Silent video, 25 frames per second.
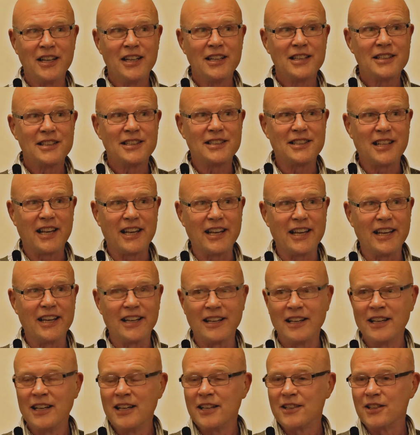
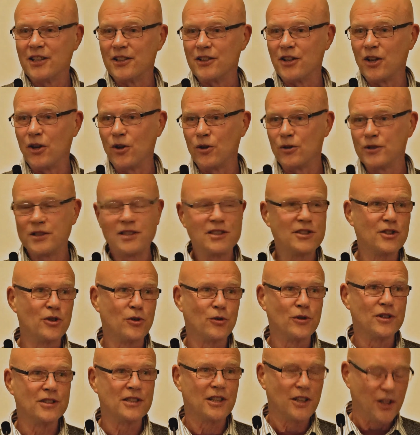saying that the whole
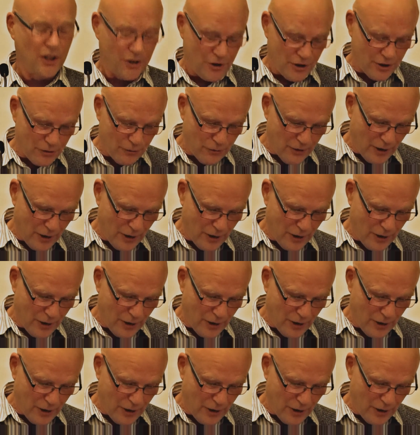story is a load of